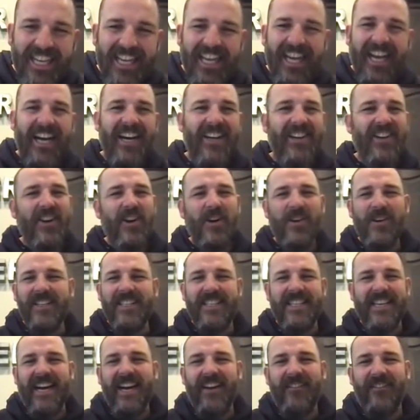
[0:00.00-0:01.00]
No,
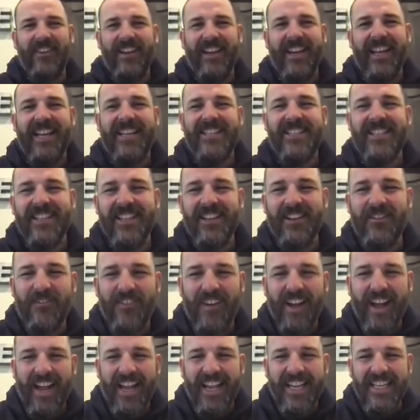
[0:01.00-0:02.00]
it's not financial
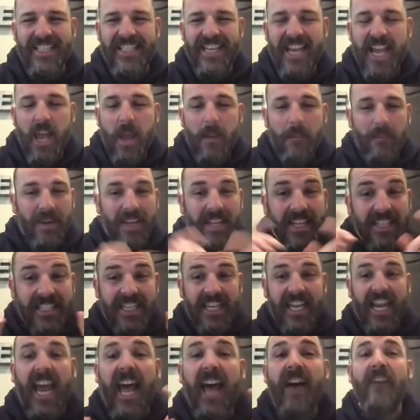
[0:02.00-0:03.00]
advice, but it's
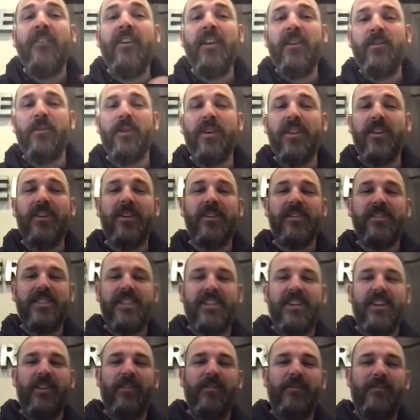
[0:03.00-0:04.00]
Kevin with Earth
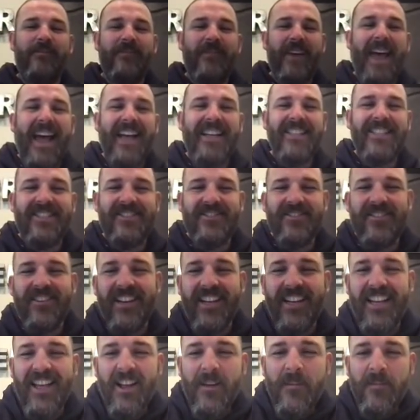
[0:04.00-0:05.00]
2
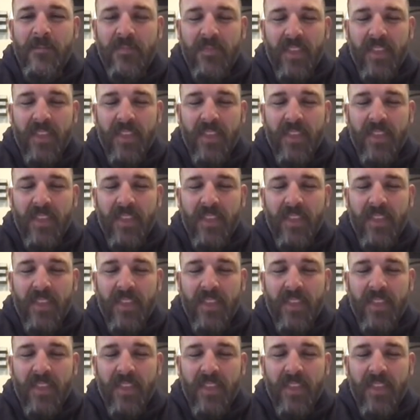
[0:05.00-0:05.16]
Mastery,